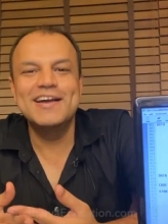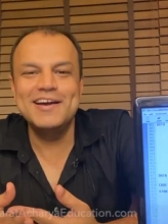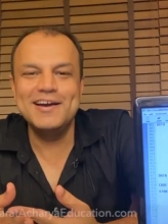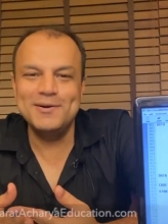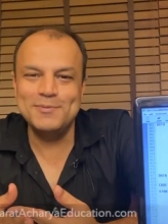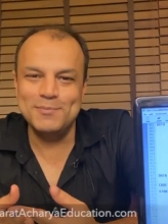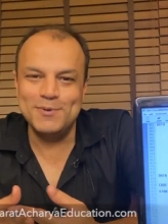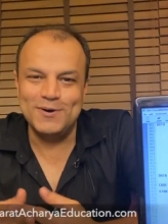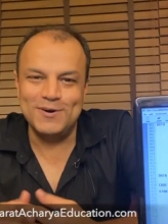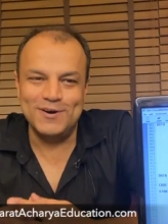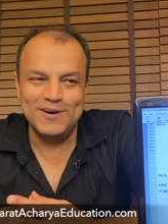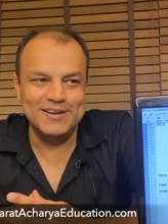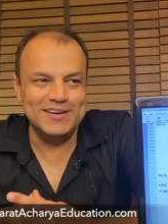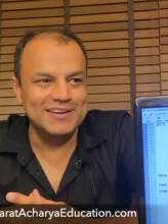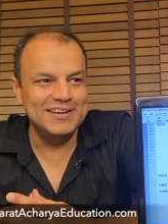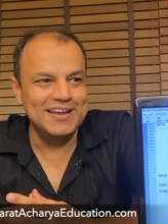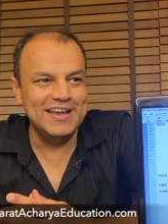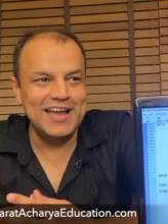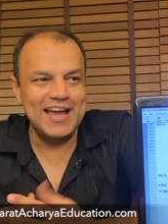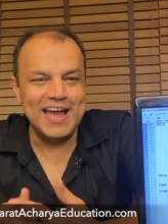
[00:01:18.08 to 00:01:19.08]
Come
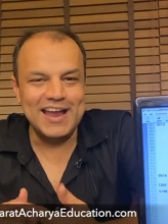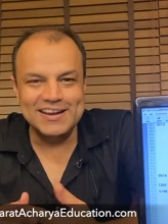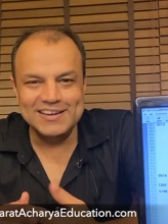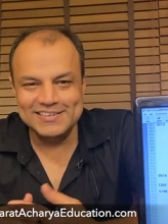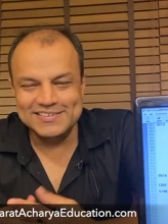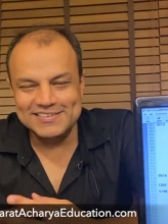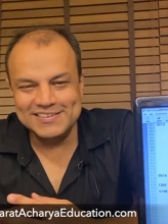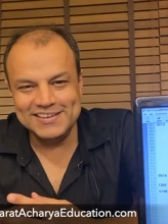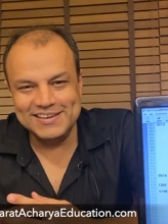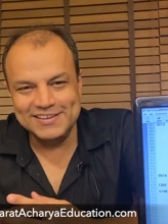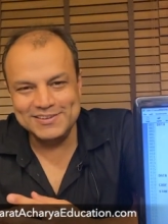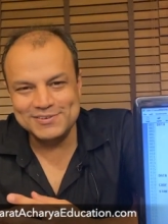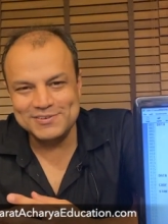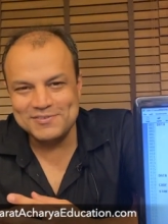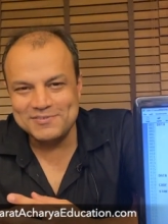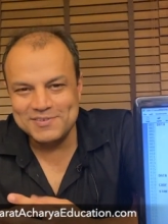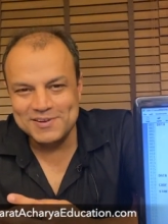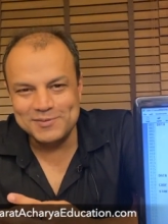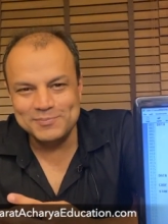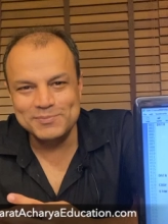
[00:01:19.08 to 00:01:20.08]
on, add a series
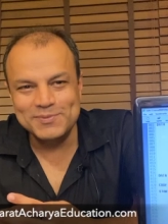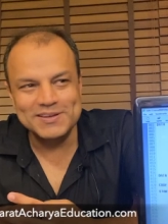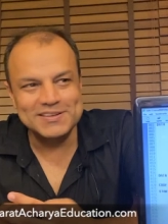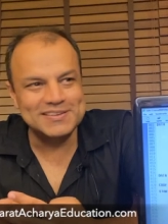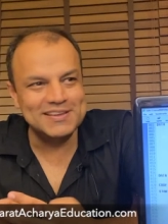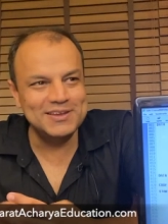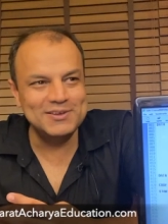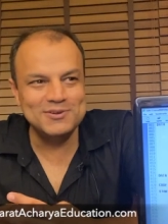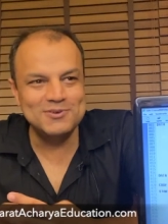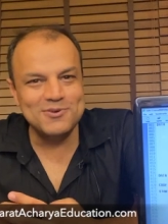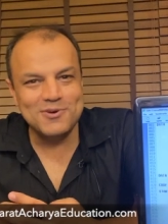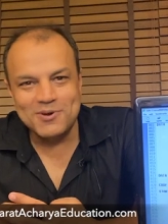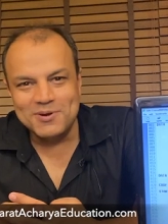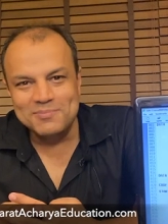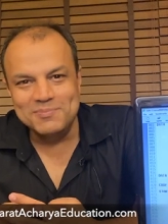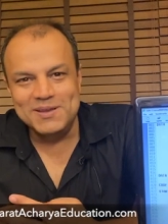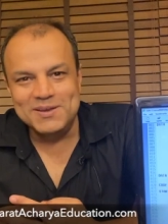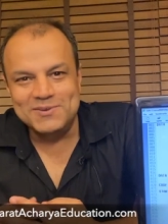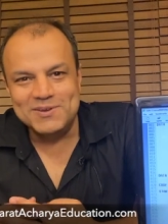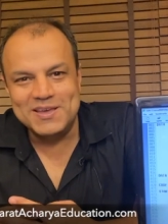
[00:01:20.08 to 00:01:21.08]
of numbers. You don't want
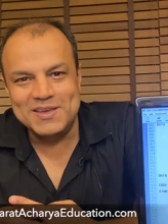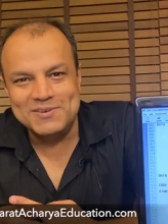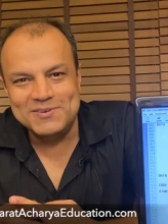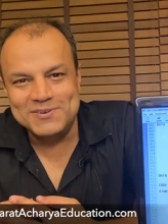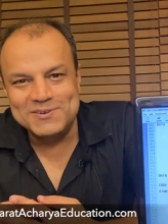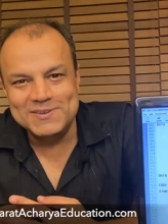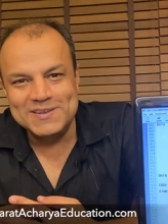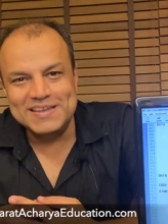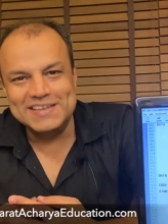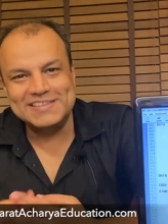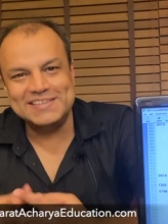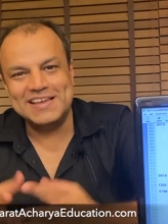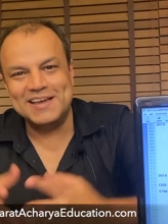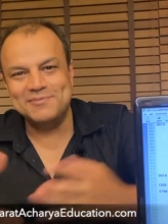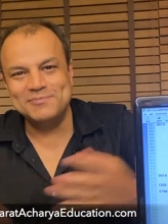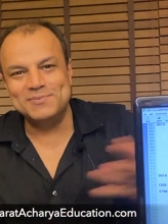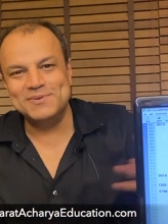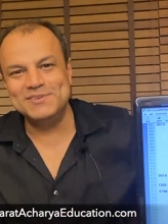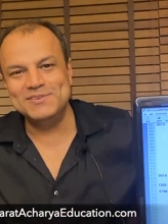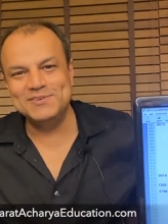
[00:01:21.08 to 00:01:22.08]
me to give you the
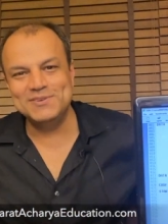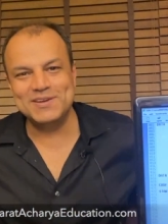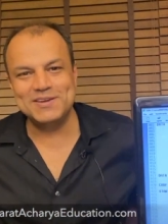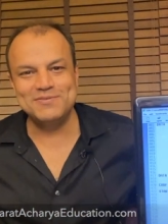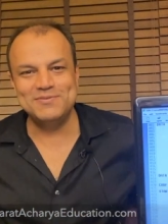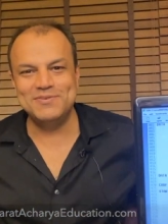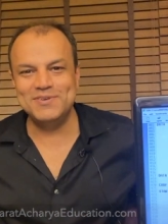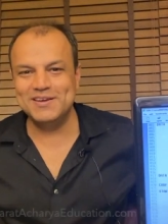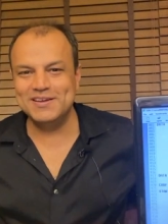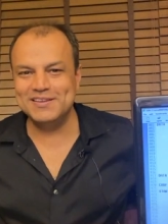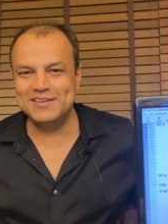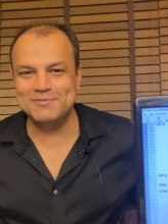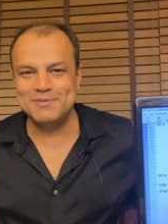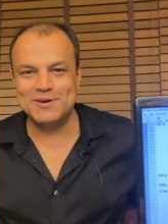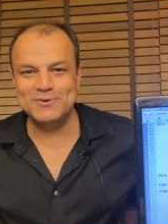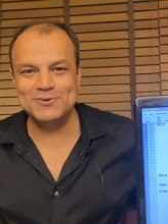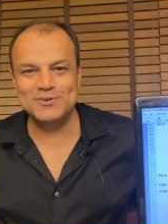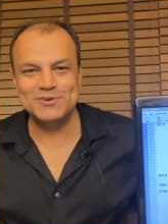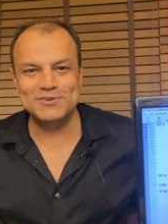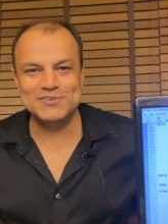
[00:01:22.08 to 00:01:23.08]
examples. You can figure them
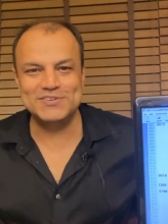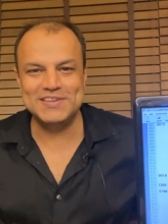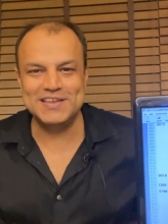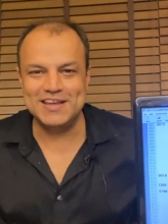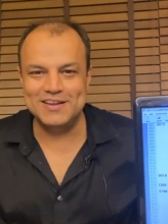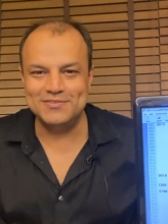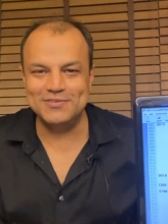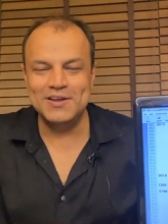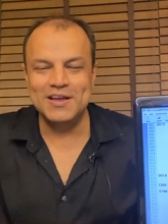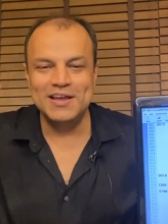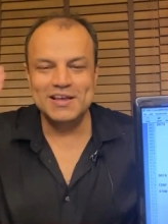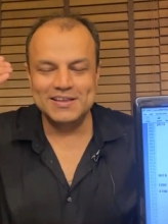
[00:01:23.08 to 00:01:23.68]
out yourself.